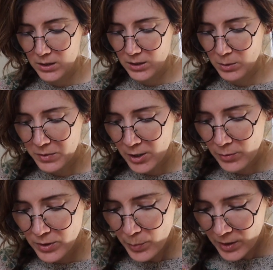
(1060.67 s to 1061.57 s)
So I'm starting
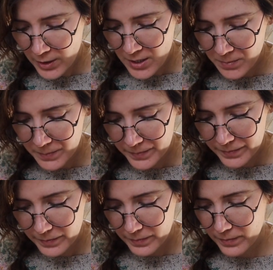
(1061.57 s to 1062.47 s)
with the body.
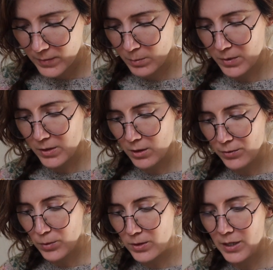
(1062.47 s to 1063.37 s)
I'm just gonna
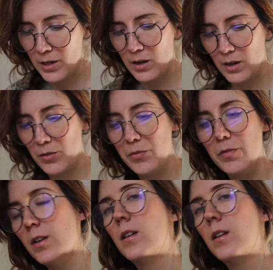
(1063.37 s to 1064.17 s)
fold it in half.